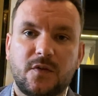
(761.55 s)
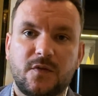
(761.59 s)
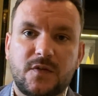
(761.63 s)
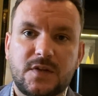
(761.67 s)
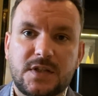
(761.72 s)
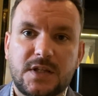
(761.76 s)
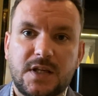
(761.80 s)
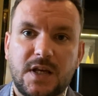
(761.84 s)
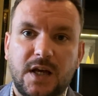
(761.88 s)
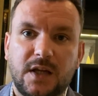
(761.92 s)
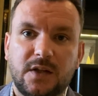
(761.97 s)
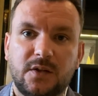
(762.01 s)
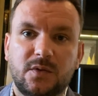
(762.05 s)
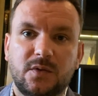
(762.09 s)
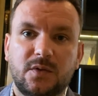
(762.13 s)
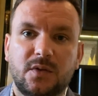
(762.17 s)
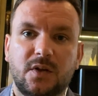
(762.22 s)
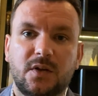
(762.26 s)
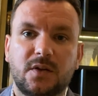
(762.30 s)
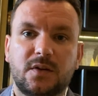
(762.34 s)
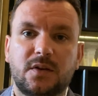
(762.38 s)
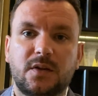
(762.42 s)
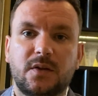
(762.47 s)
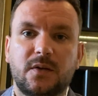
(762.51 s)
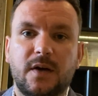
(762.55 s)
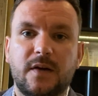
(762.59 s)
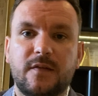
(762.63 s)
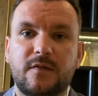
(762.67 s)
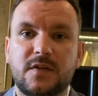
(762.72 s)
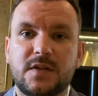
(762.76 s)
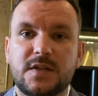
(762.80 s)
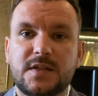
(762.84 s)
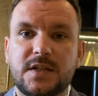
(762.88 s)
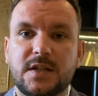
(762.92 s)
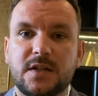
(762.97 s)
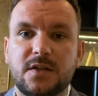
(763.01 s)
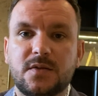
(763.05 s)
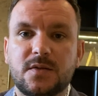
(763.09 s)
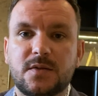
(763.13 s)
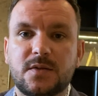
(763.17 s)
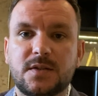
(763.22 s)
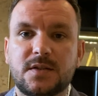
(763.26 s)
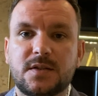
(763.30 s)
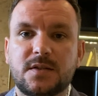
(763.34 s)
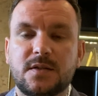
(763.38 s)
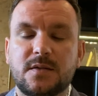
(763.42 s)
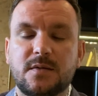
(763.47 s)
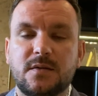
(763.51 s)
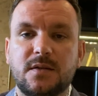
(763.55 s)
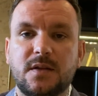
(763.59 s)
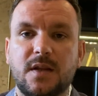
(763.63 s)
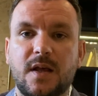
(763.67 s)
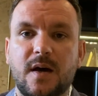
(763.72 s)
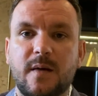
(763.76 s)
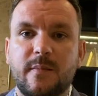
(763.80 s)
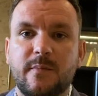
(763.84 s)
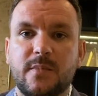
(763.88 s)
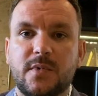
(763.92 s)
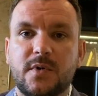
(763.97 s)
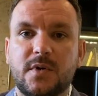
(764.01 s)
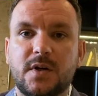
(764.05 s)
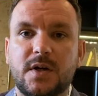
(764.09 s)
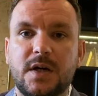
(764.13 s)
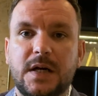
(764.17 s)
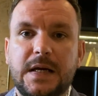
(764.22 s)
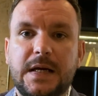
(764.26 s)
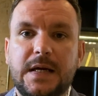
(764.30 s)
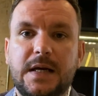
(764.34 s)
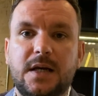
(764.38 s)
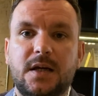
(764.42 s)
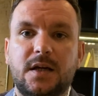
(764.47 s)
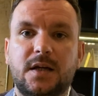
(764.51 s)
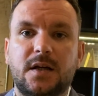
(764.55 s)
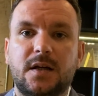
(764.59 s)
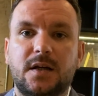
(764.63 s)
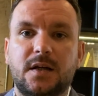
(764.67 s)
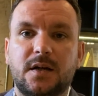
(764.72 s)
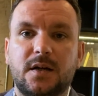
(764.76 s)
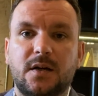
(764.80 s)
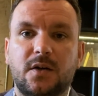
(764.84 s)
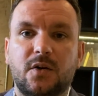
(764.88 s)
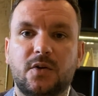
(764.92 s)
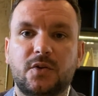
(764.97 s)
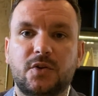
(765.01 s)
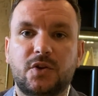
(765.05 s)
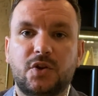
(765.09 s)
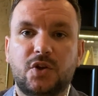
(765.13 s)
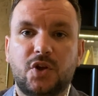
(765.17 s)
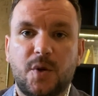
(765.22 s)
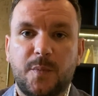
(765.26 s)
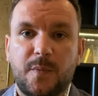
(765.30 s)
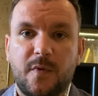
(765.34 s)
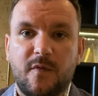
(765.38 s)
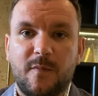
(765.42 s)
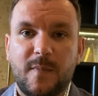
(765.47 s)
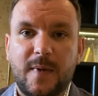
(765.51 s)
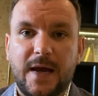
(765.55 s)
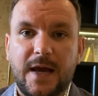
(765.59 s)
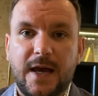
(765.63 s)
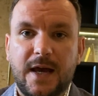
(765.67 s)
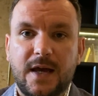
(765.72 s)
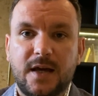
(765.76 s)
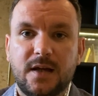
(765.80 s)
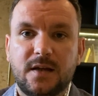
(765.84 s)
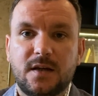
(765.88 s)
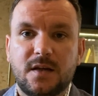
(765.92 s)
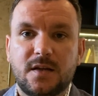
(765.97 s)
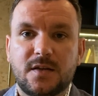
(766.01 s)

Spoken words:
Obviously, I do not know every single number on top of my head.